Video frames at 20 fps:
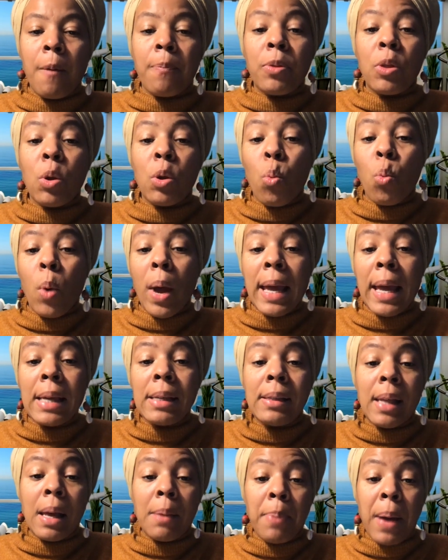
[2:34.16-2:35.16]
the
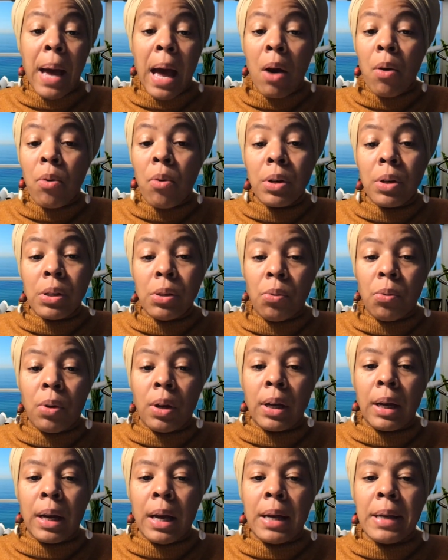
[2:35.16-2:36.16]
ways that power is
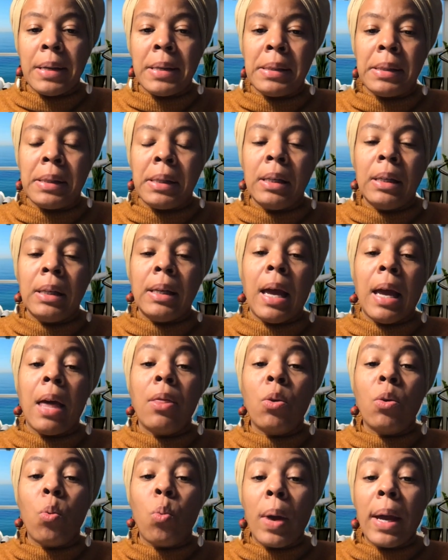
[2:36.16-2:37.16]
organized and
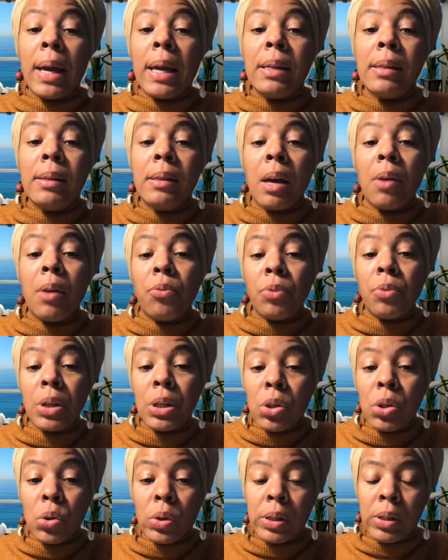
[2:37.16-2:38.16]
the ways that
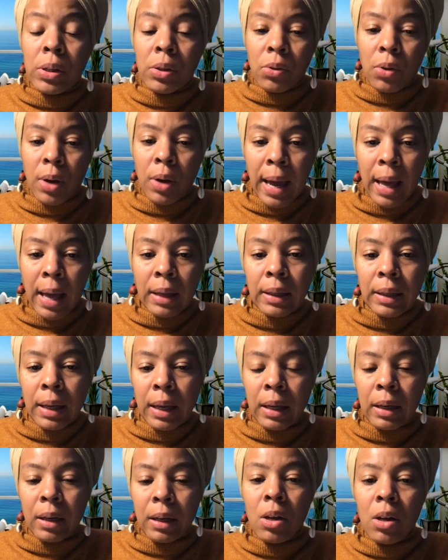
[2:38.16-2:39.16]
resources are
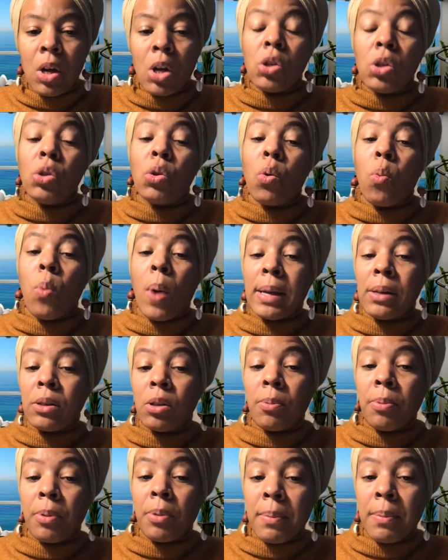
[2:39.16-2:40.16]
allocated. So white
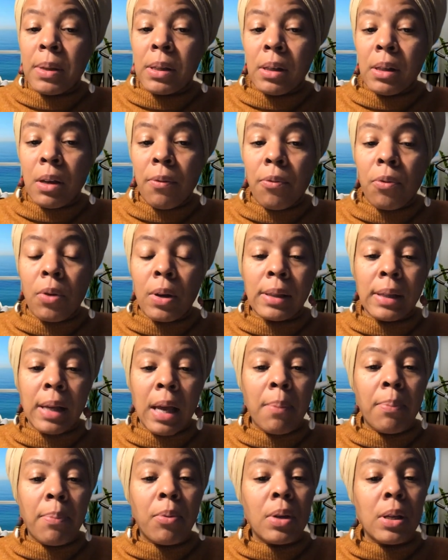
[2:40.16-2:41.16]
supremacy, for
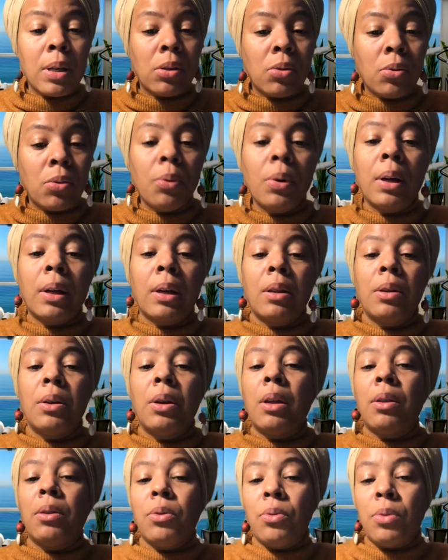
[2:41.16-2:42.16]
example, historically
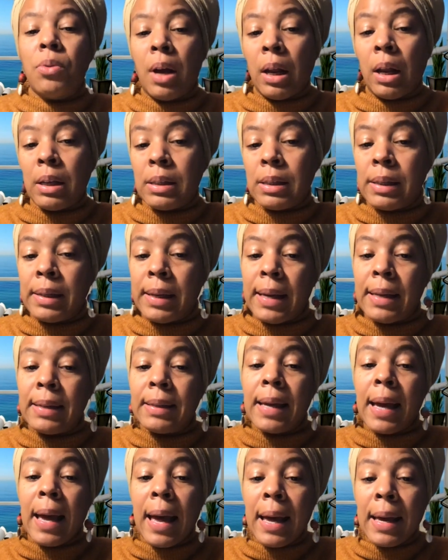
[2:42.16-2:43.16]
in the United States
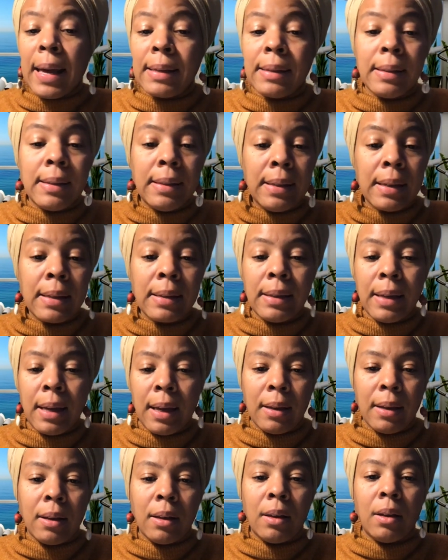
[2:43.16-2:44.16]
has
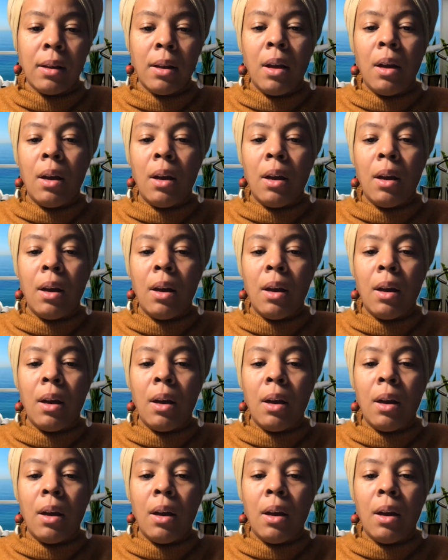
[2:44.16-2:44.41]
dictated